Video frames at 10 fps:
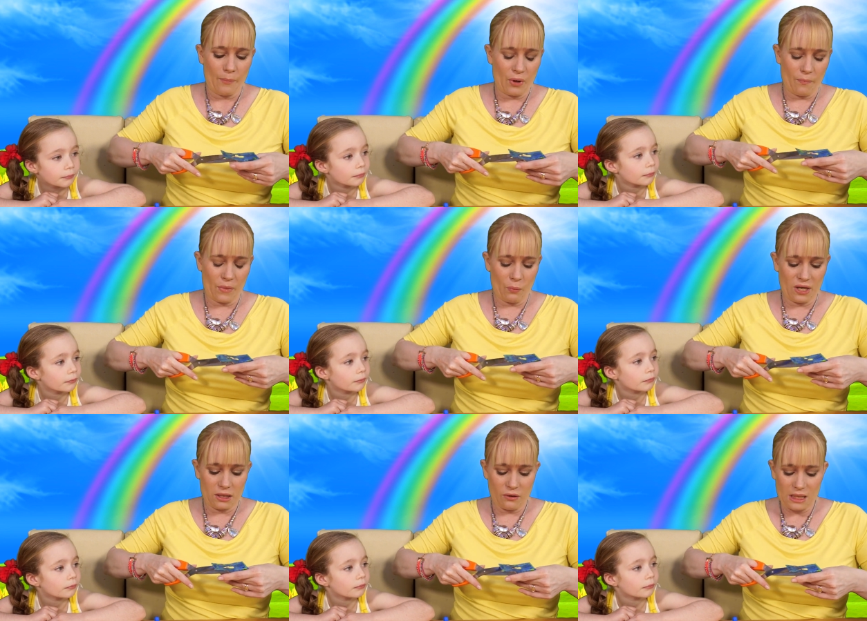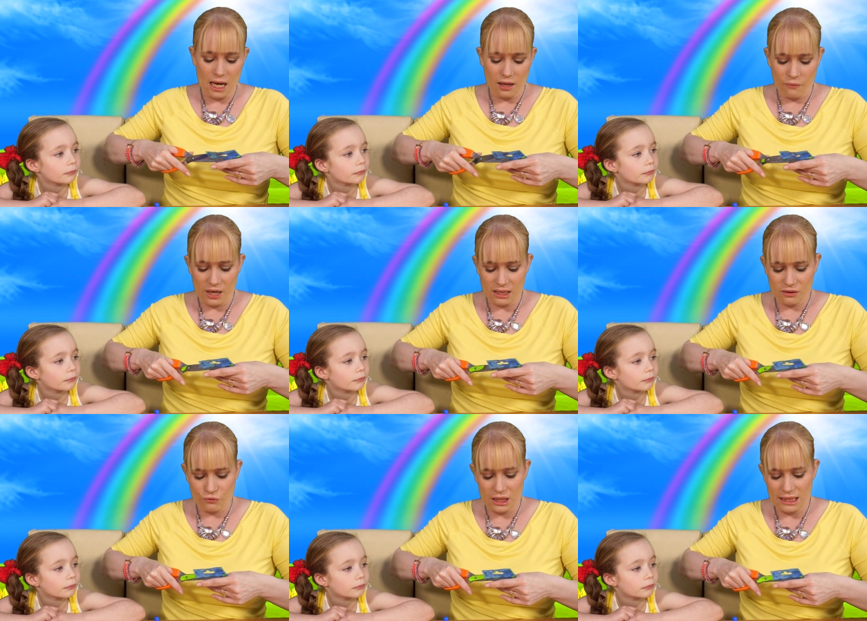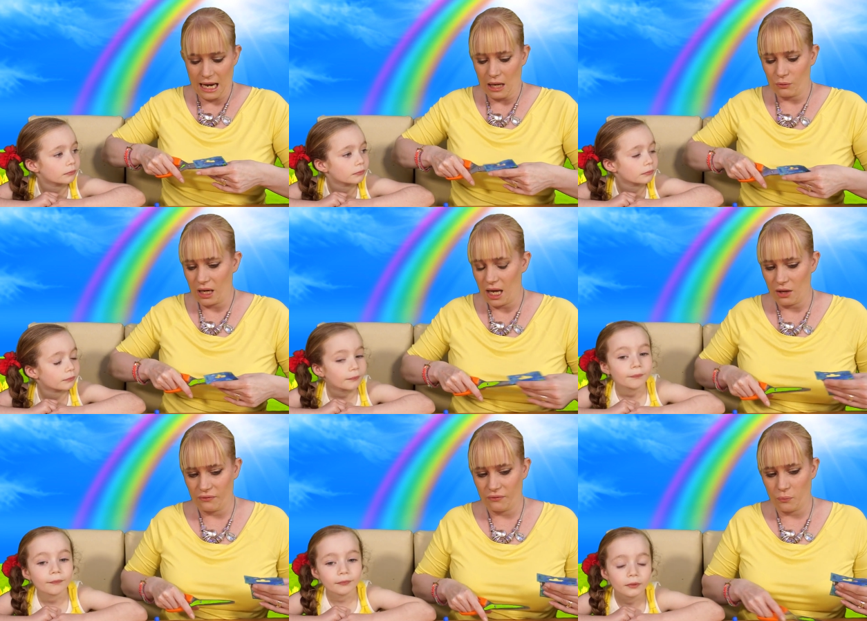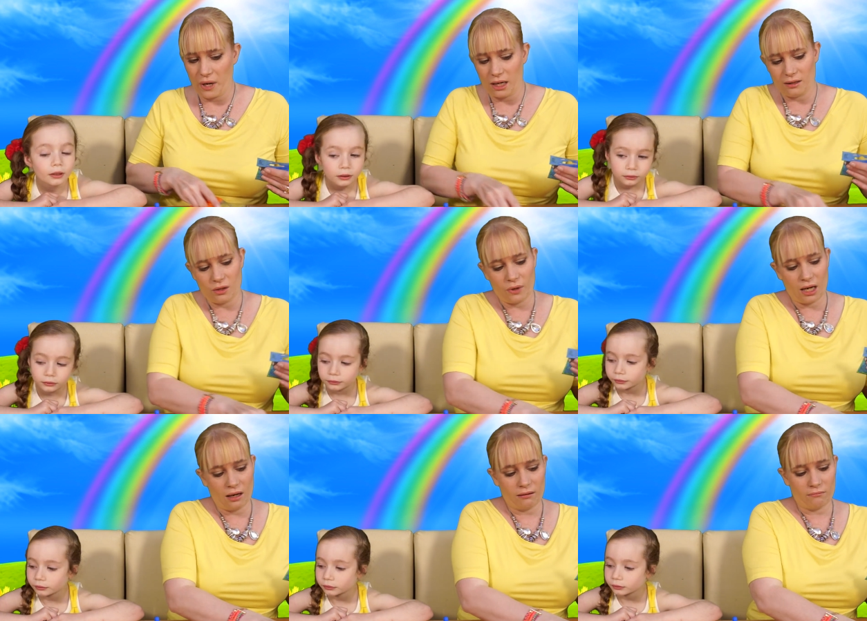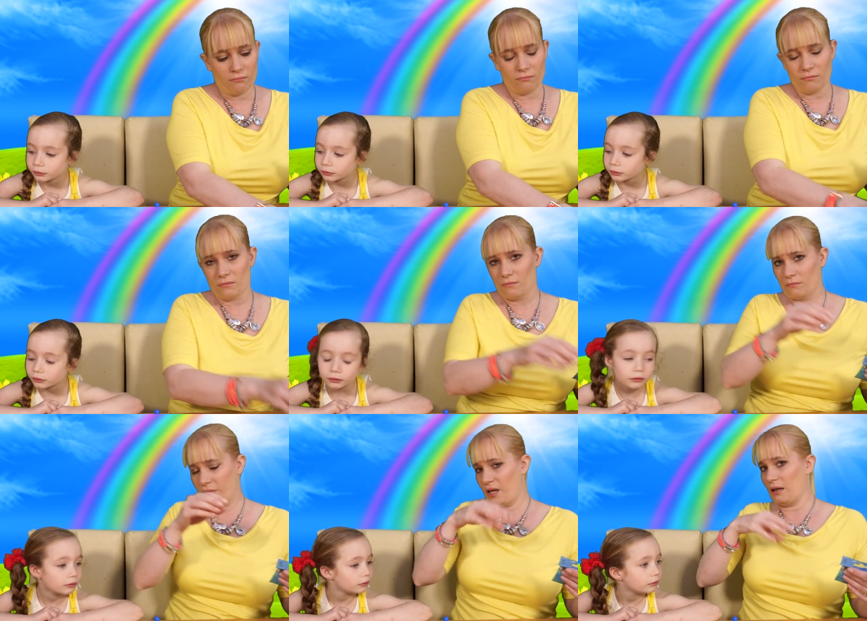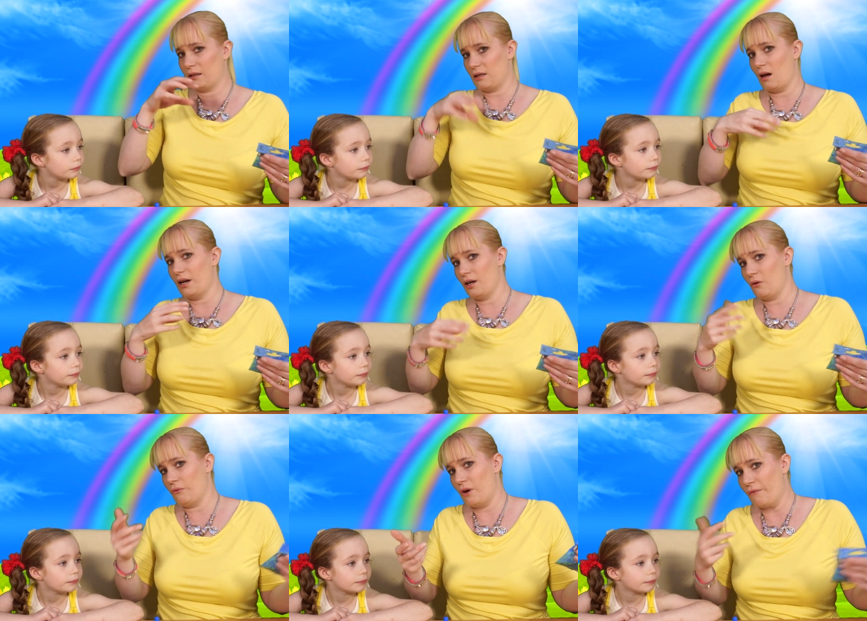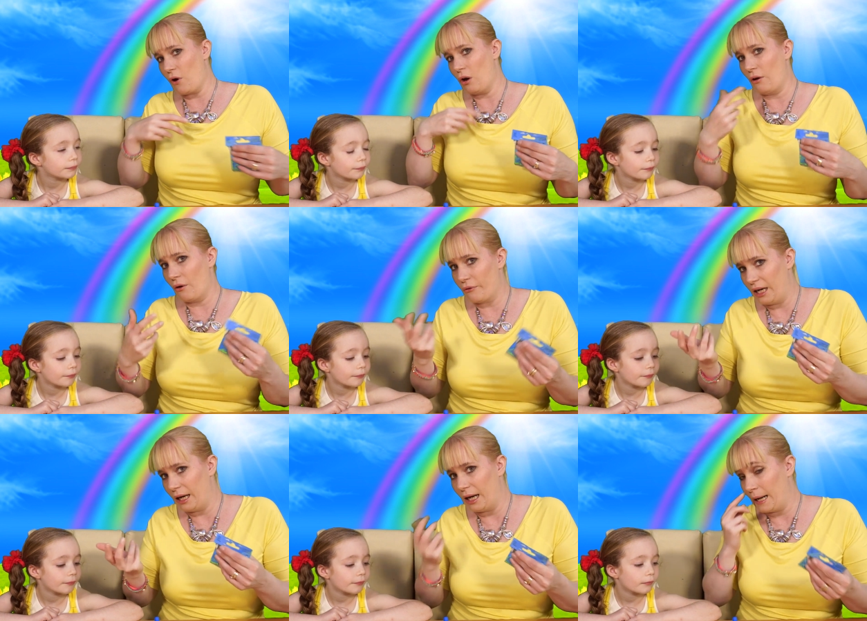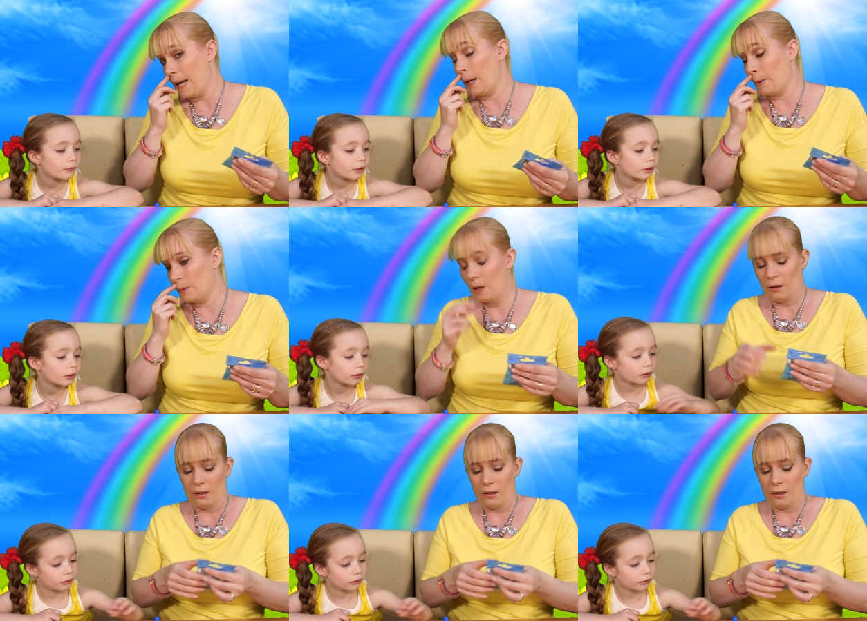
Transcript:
Speaker 1: But we do take the green screen down if we're doing things that I know that have got a lot of green in now.